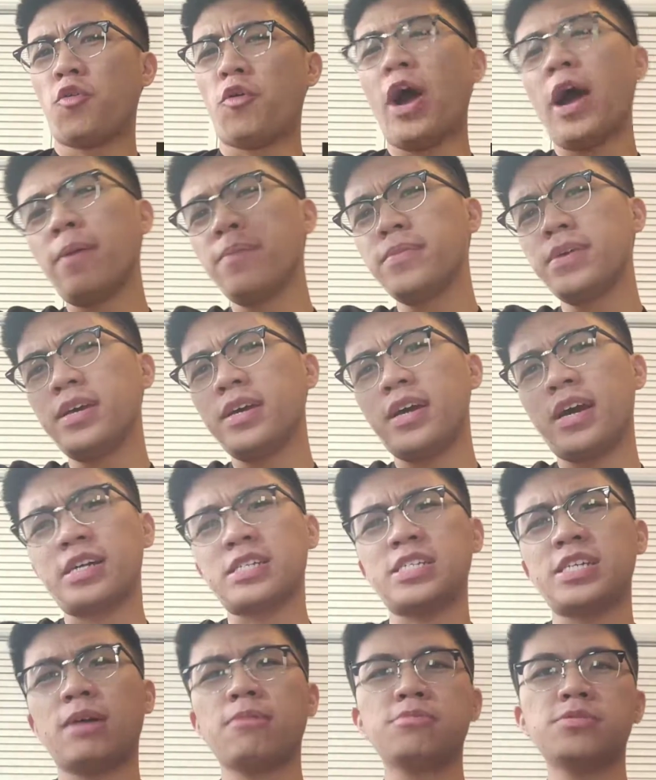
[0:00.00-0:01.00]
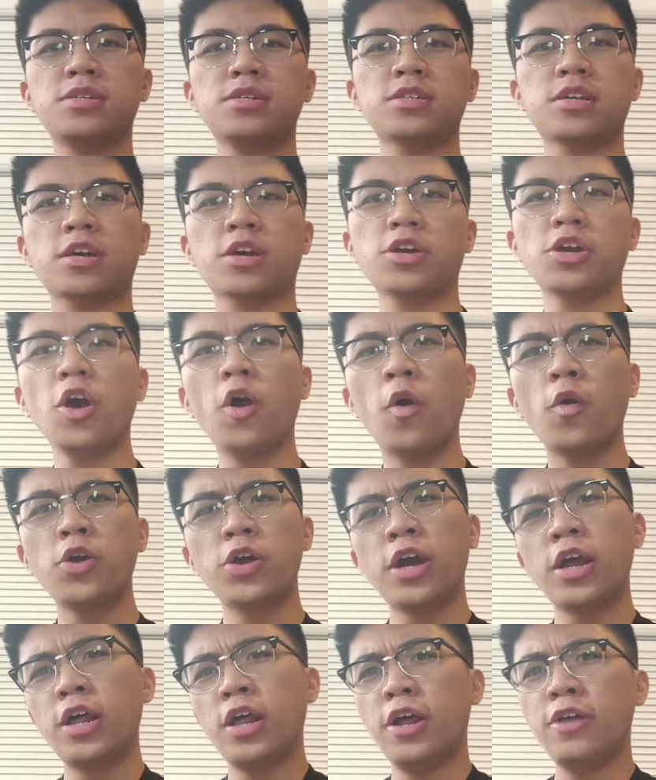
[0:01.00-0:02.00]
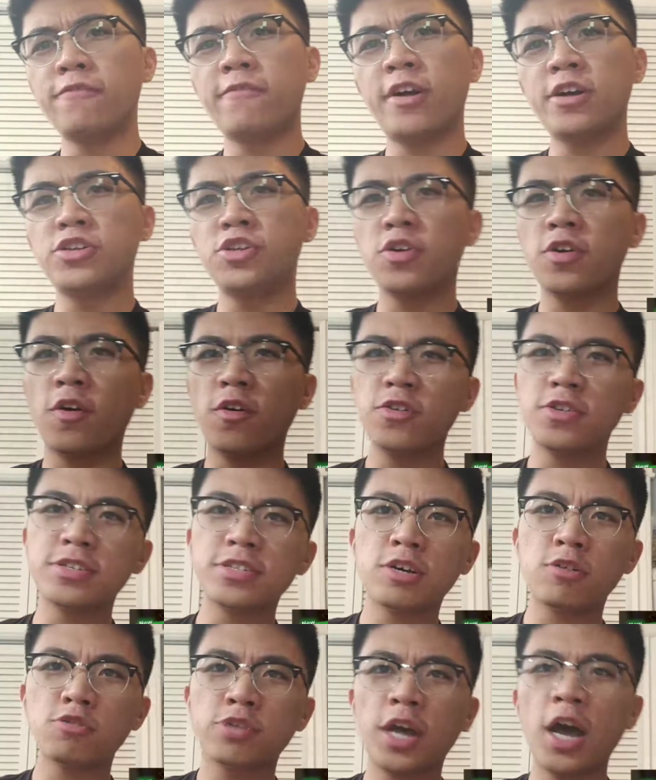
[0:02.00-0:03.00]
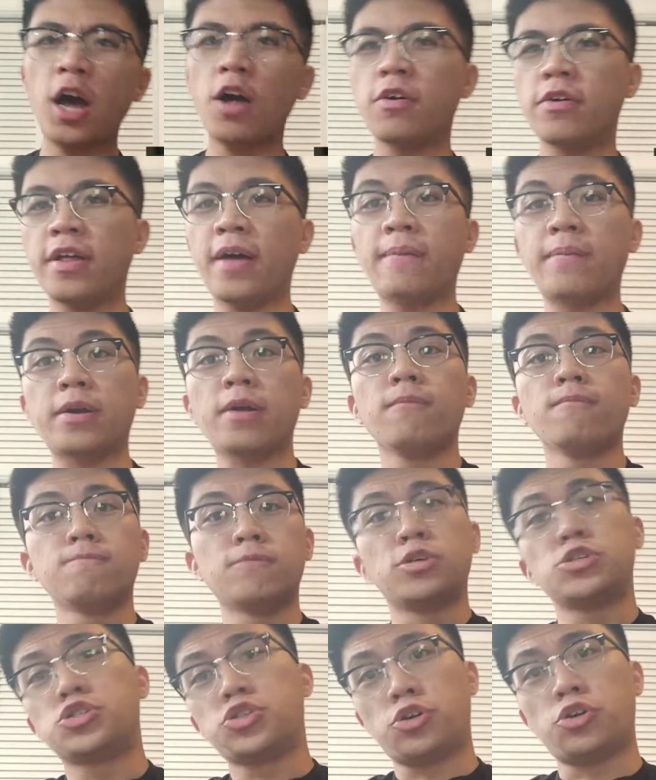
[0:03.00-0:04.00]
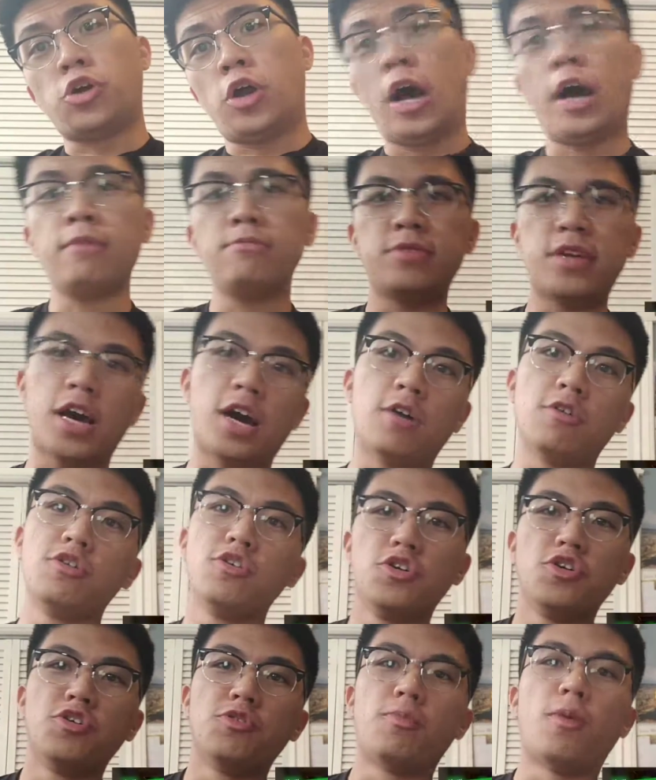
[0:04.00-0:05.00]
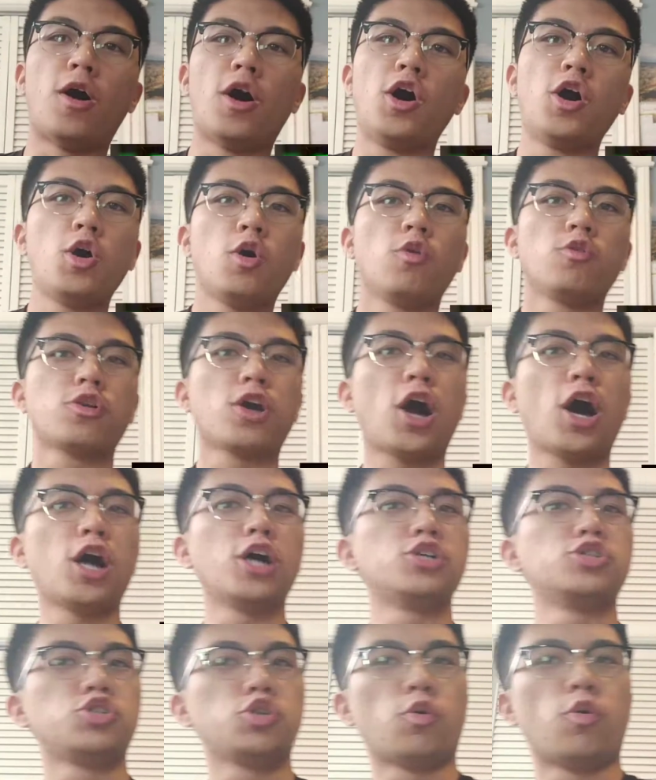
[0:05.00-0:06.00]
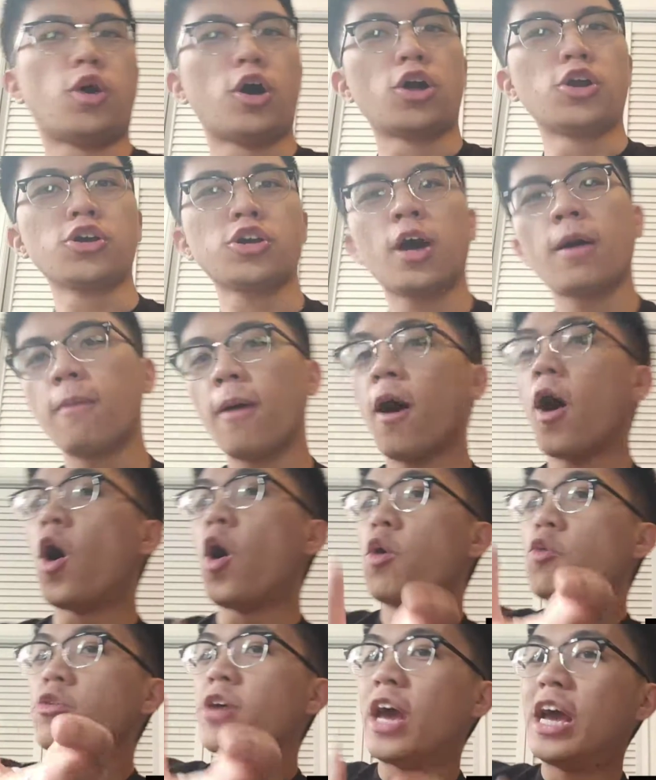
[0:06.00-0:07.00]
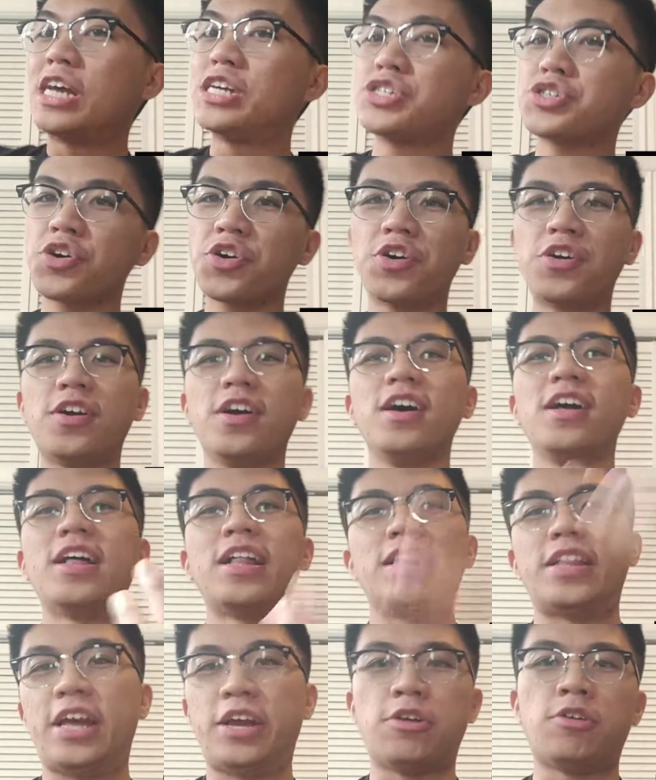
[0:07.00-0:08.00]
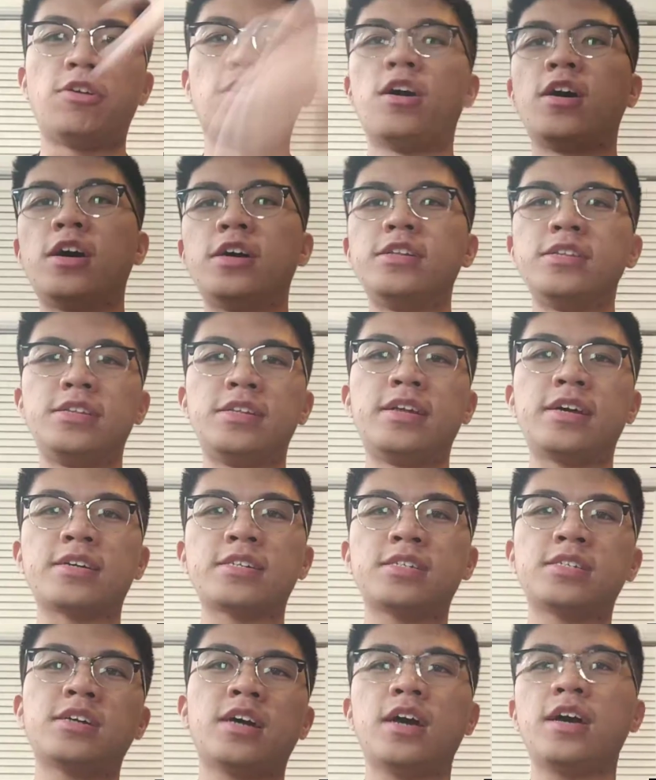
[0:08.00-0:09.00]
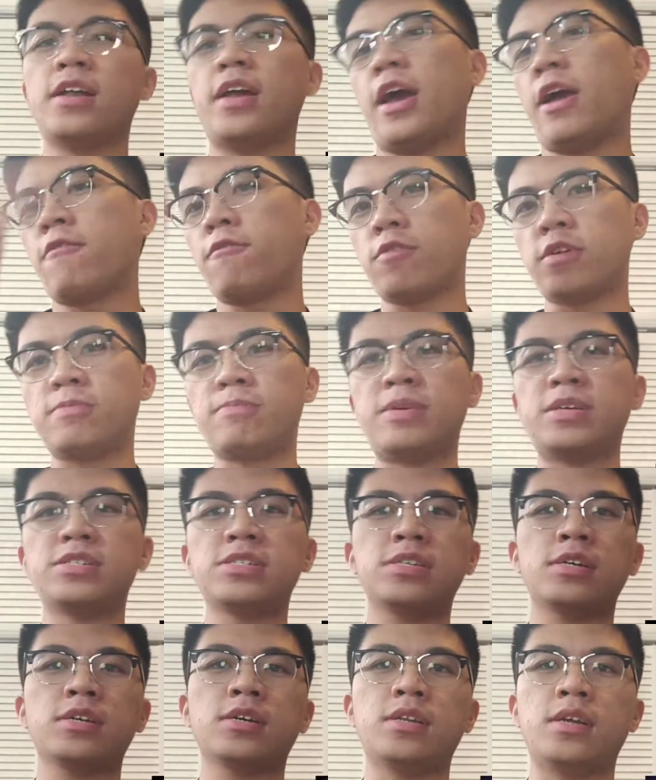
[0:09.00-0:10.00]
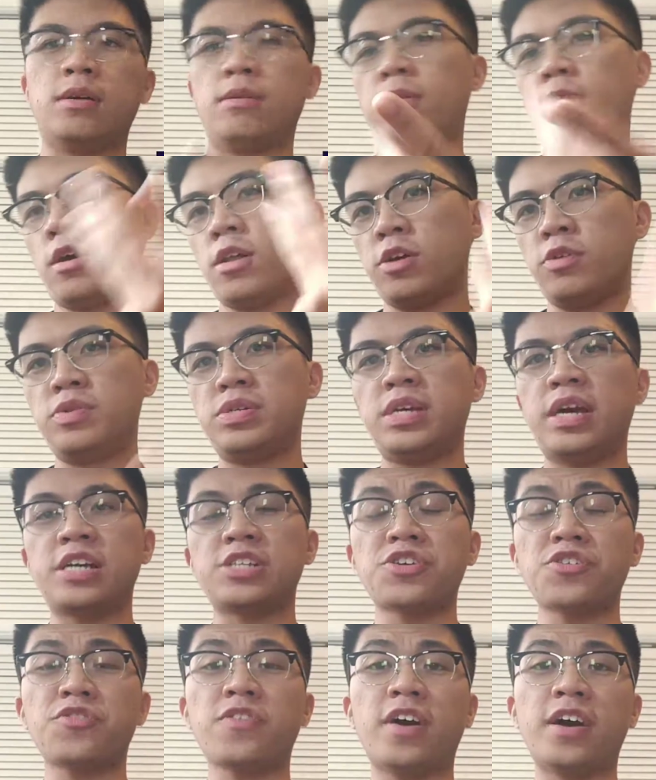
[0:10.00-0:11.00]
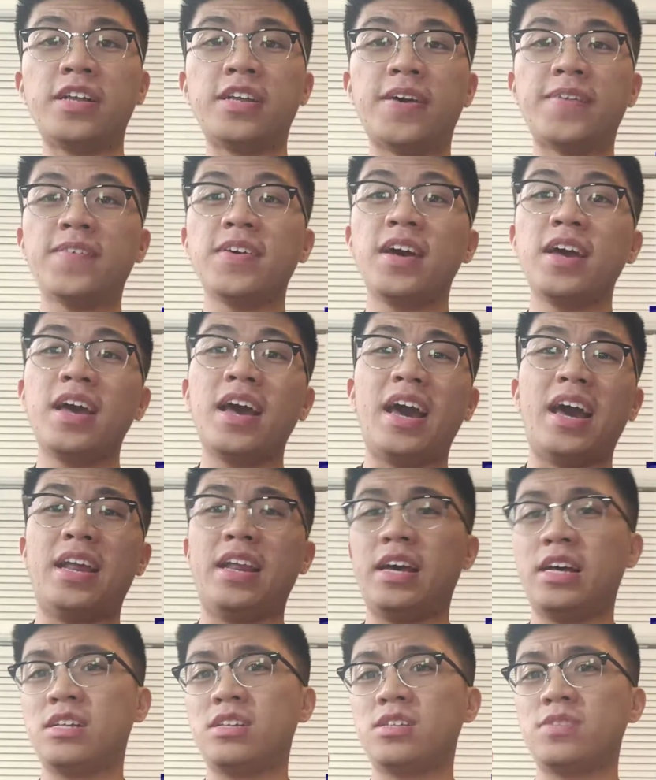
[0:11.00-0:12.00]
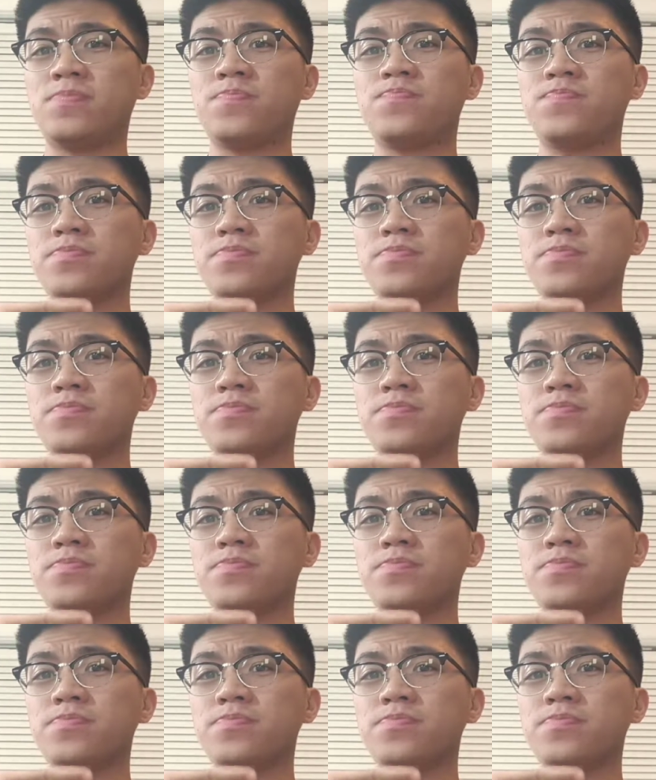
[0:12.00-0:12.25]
randomly accepts his like, yo, you got an invite to go to this hotel. And I'm like, sure, I'm down. Mario, guys, you want to come? Okay, sure. Later on the next night, everyone missing, and then Luigi has to find them. And then